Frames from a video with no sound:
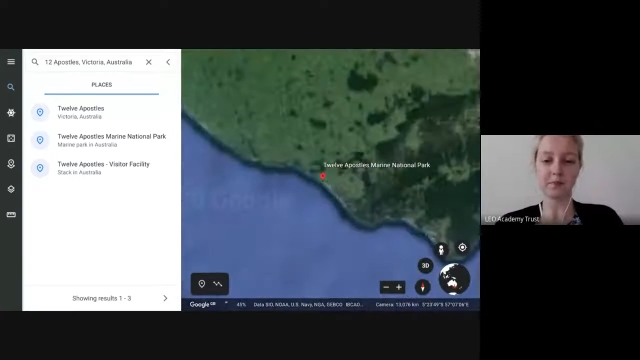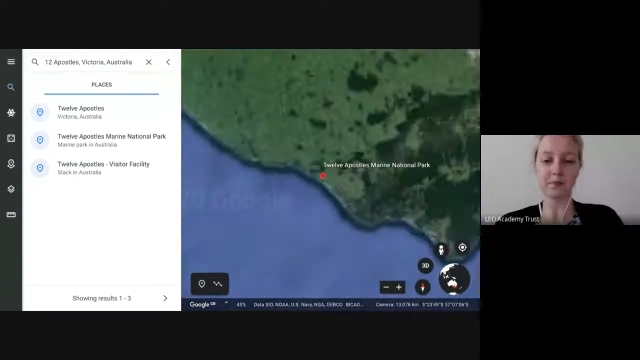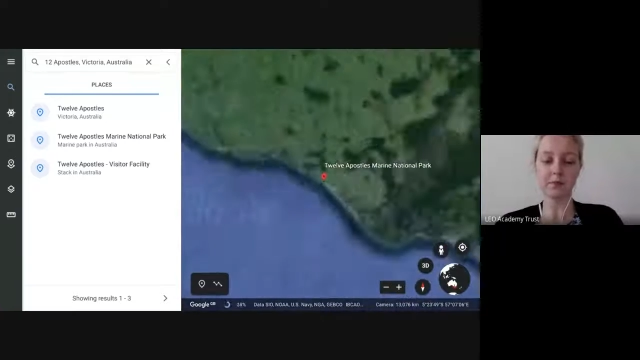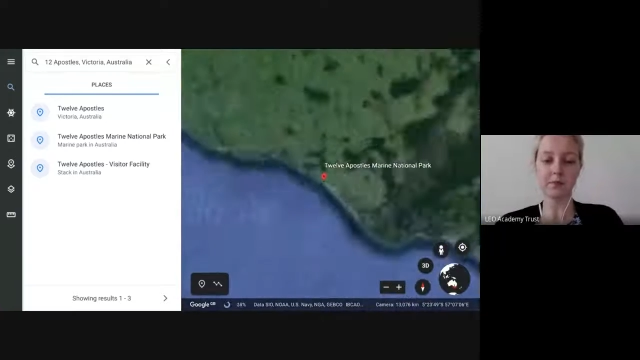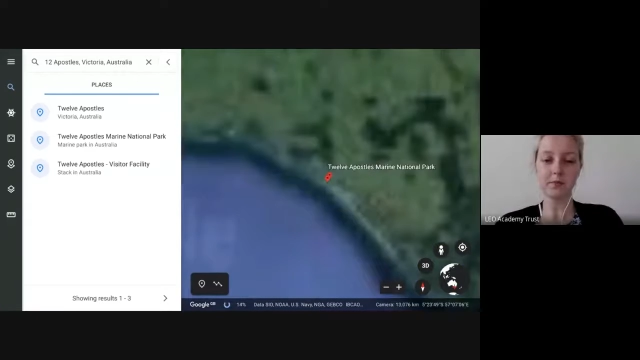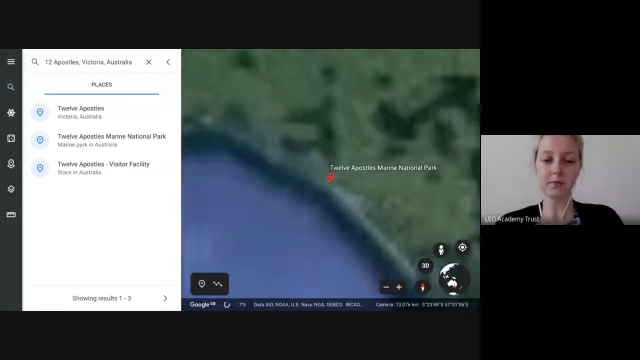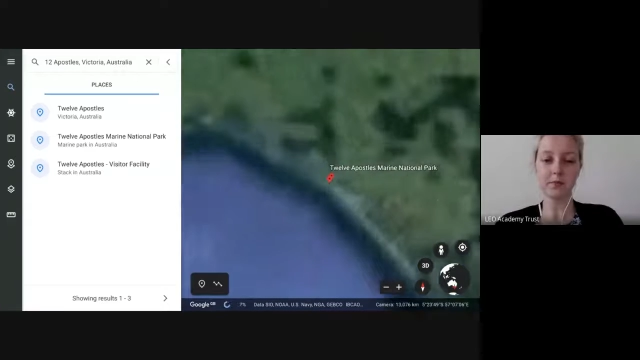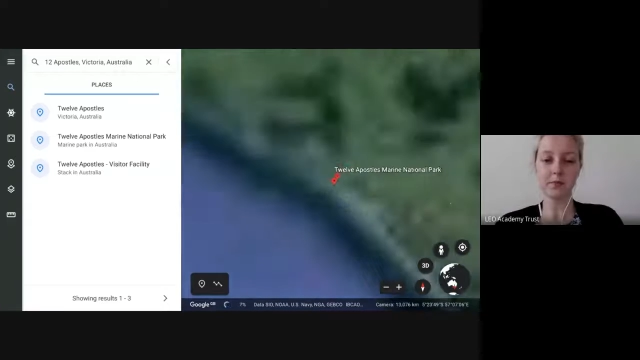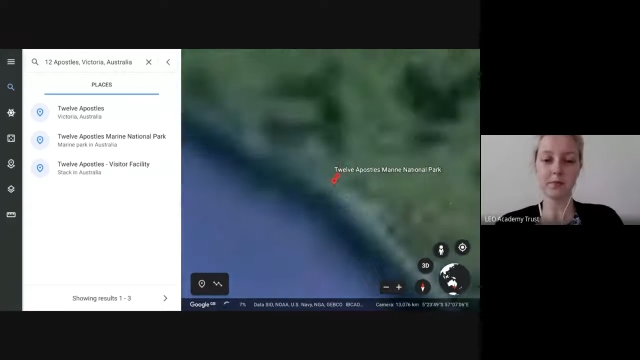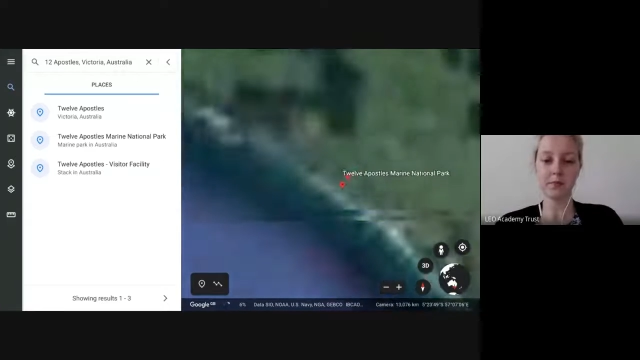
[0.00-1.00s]

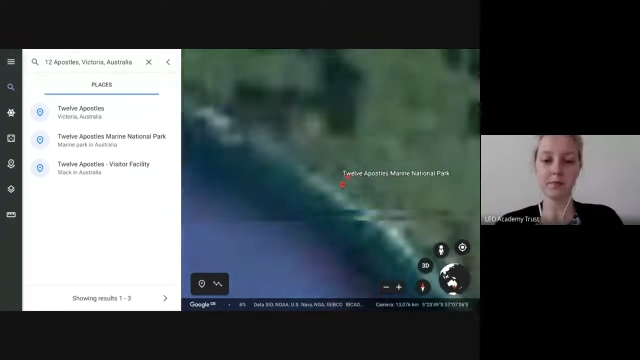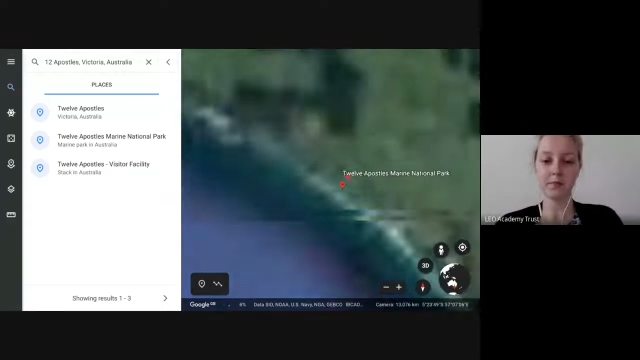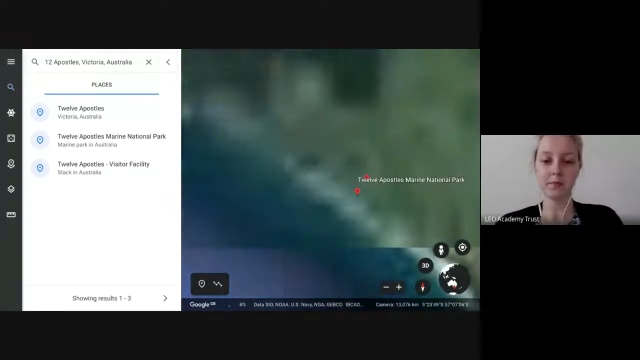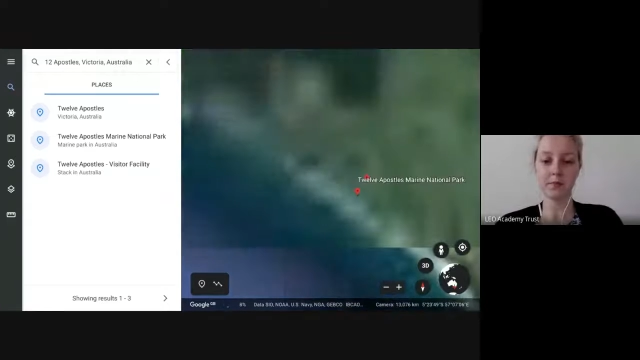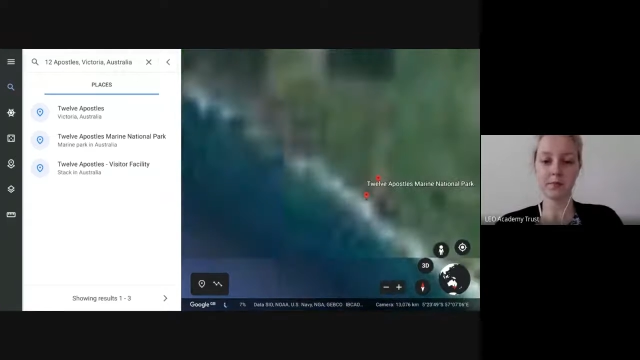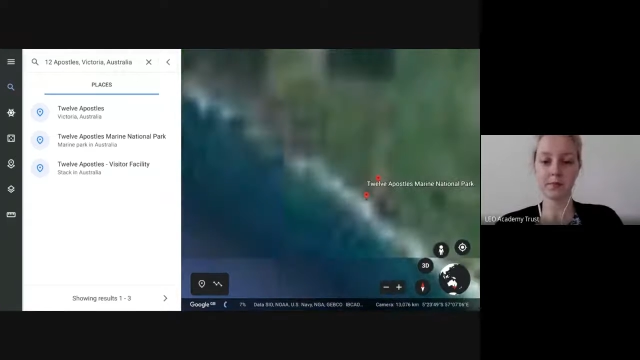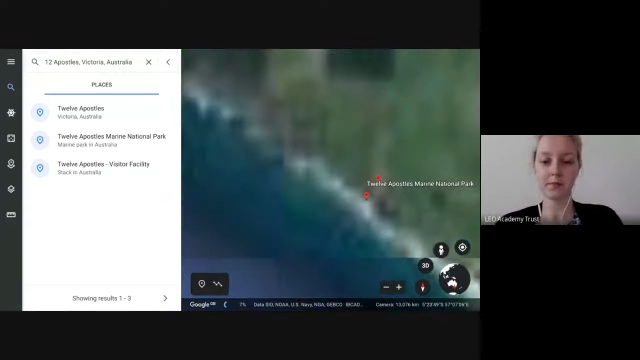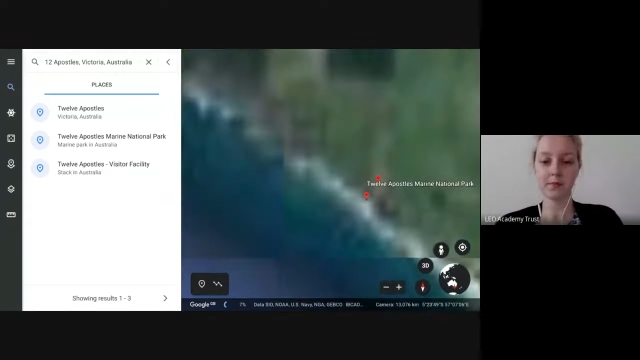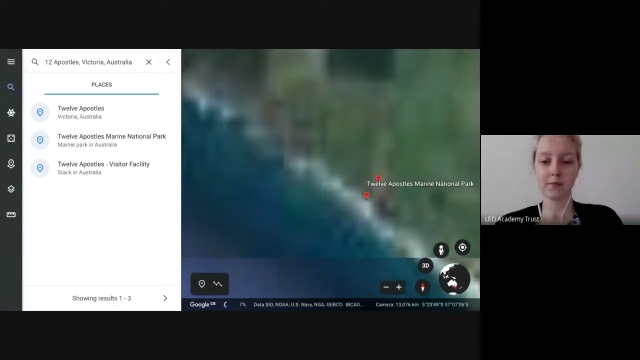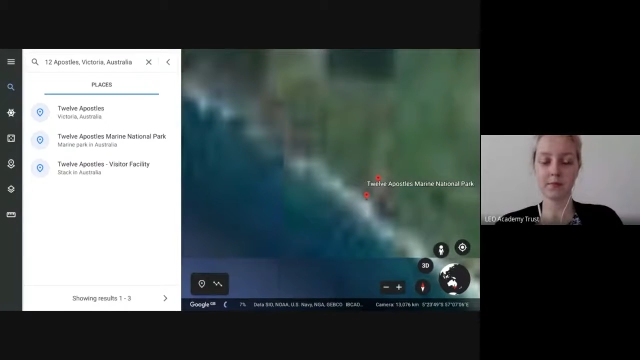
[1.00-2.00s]

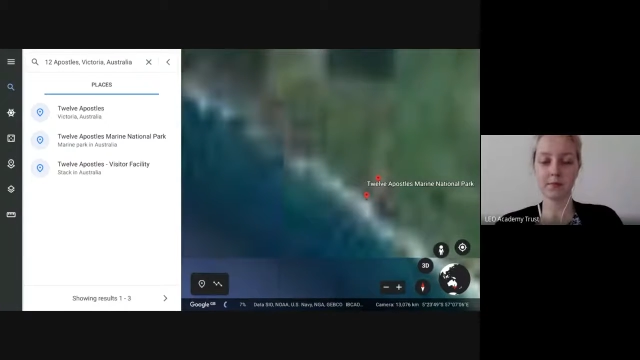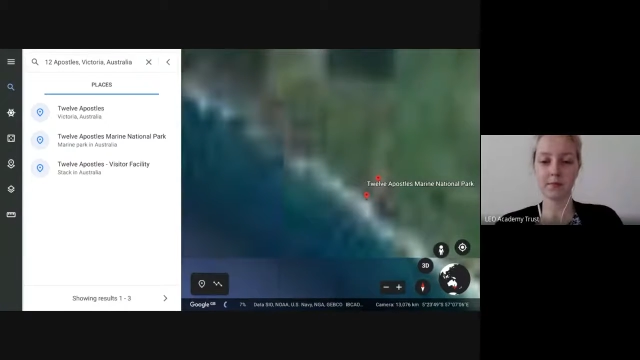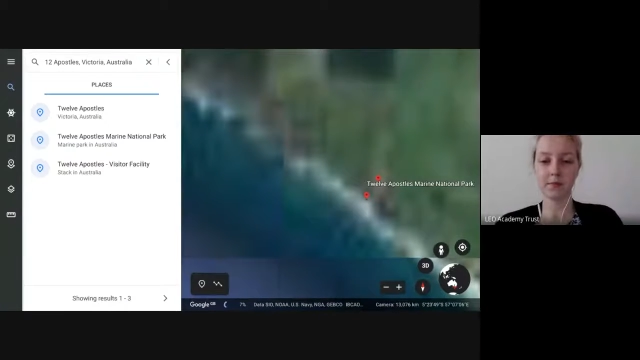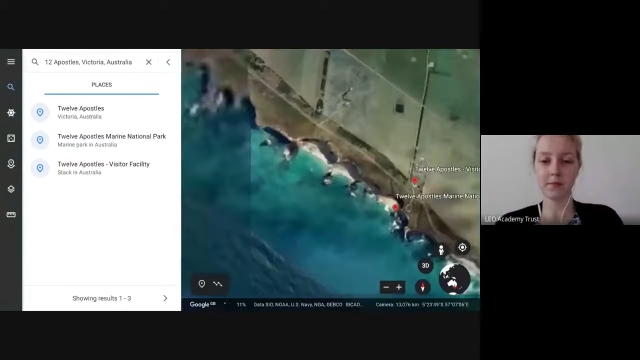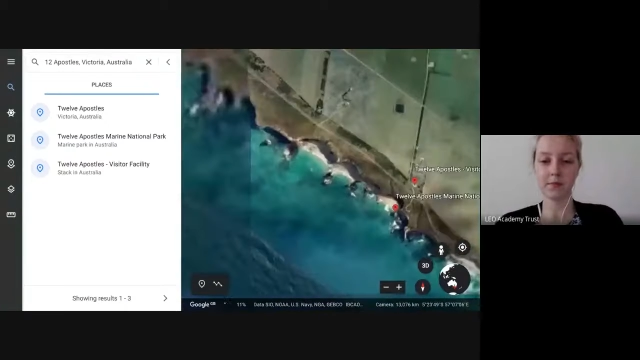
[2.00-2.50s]
No one is speaking in this clip.